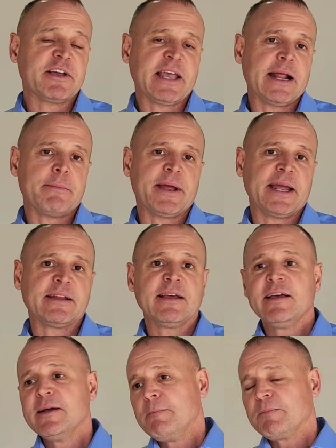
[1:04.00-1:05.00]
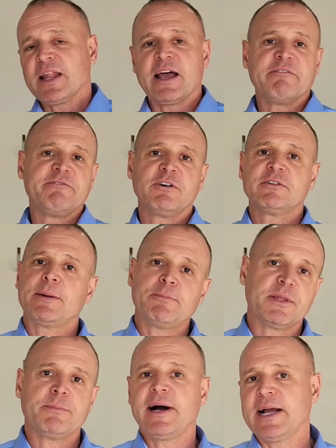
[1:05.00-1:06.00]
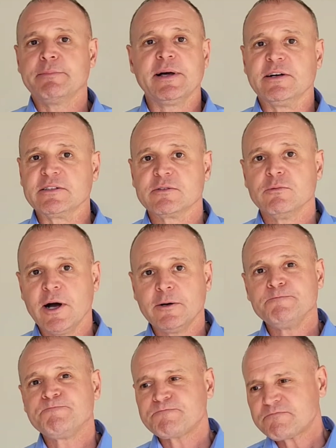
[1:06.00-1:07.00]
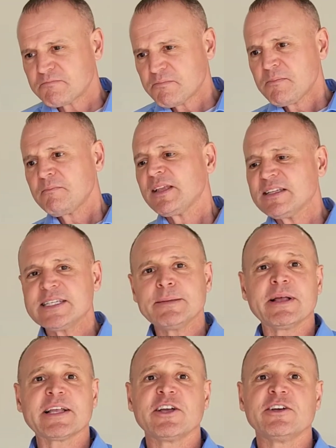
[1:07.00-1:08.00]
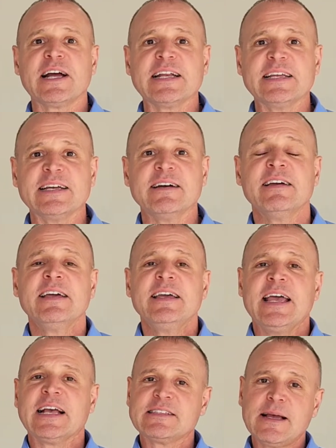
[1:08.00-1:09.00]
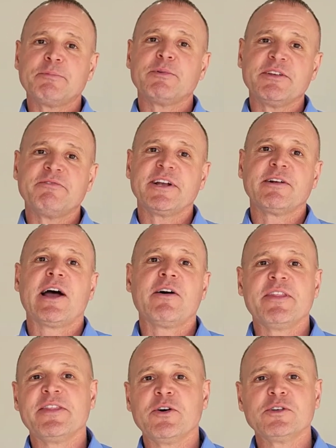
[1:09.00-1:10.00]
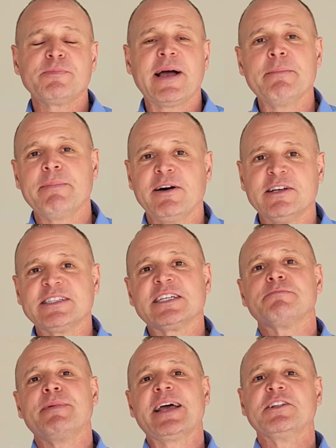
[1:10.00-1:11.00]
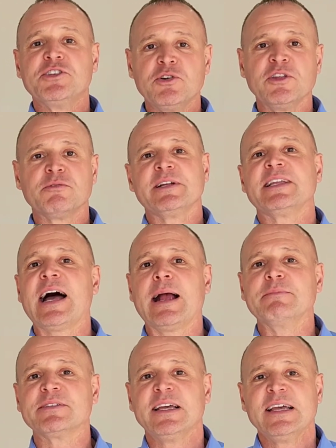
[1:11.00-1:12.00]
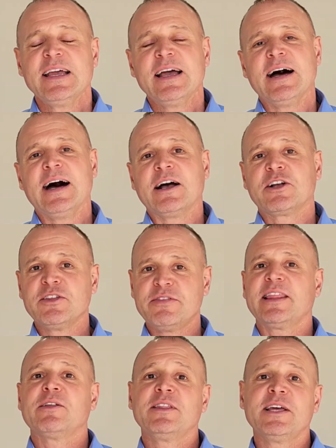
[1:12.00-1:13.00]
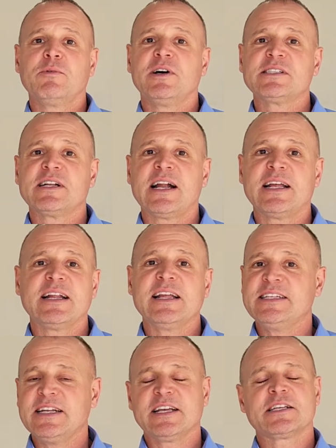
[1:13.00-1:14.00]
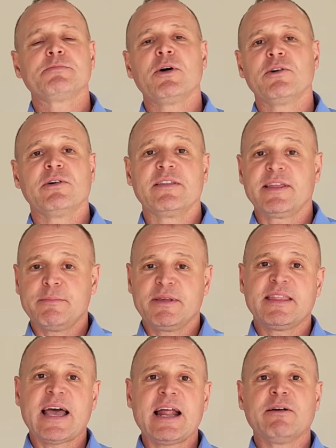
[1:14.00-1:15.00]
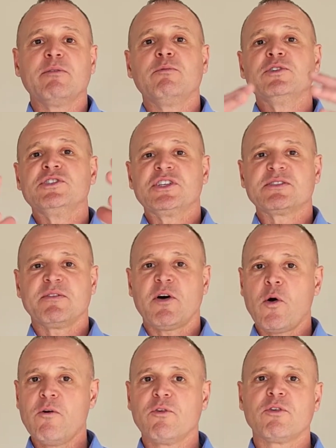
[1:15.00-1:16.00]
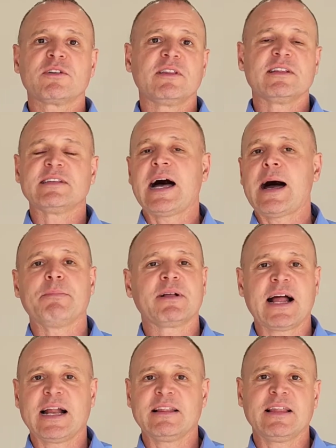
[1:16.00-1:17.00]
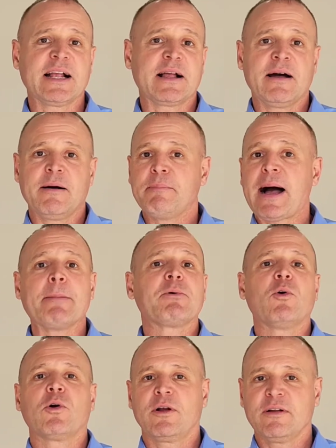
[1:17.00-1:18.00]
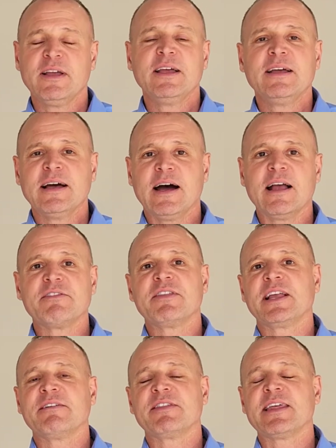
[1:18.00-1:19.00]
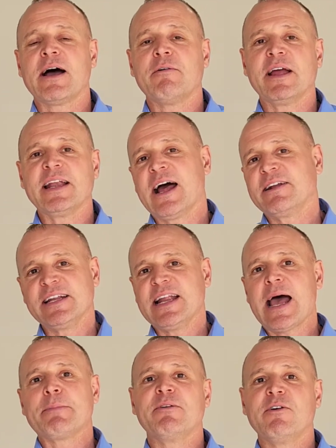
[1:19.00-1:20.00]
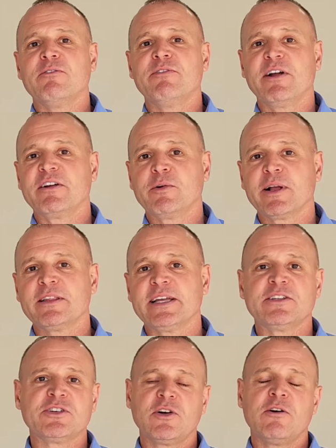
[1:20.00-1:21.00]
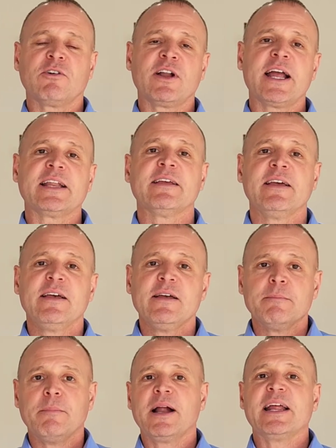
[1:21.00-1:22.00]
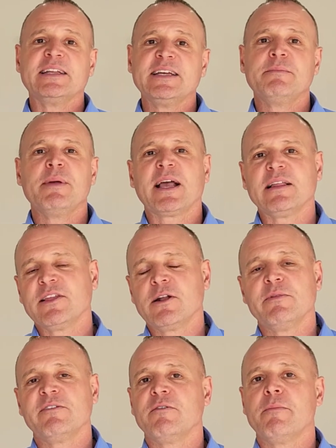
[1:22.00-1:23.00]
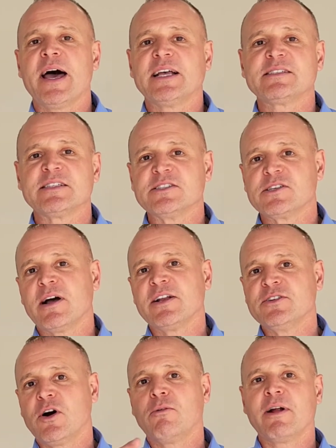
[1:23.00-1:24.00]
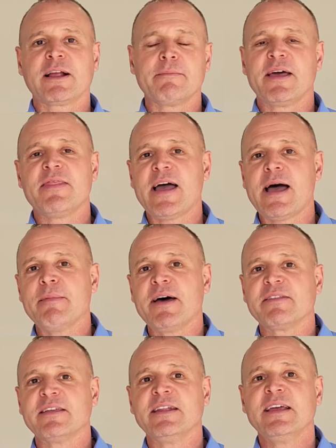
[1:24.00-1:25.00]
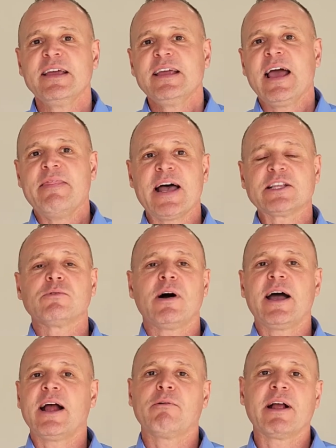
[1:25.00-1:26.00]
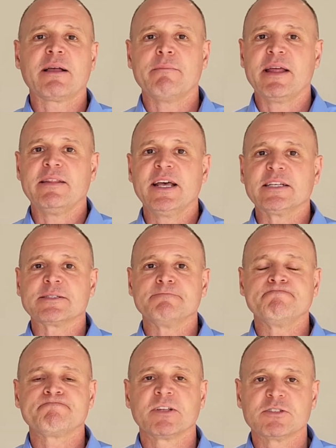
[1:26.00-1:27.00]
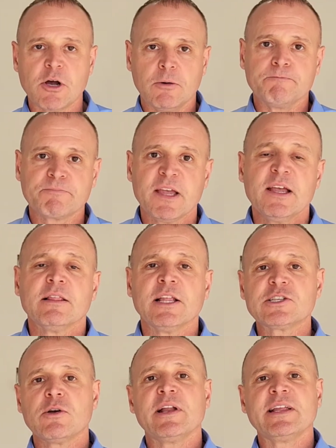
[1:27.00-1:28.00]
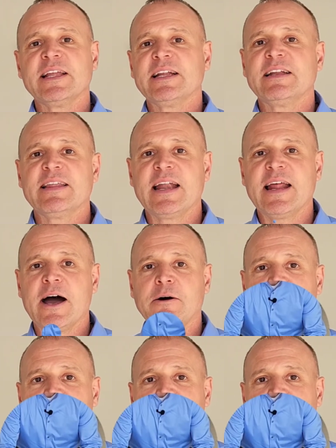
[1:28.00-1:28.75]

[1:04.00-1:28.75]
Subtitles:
can of paint, and I filled it up with the pine pellets. Well, it seemed like a good idea, except when you figure out that those pine pellets expand 2 to 3 times. Good thing the lid wasn't on it. It didn't explode or anything, but that was just over the top, kind of like popcorn, if you think of it that way. Now, it didn't happen very quickly. It took overnight, but it did make a little bit of a mess. And so I don't recommend that method, and that's why I recommend this. So let's go ahead and get into that now.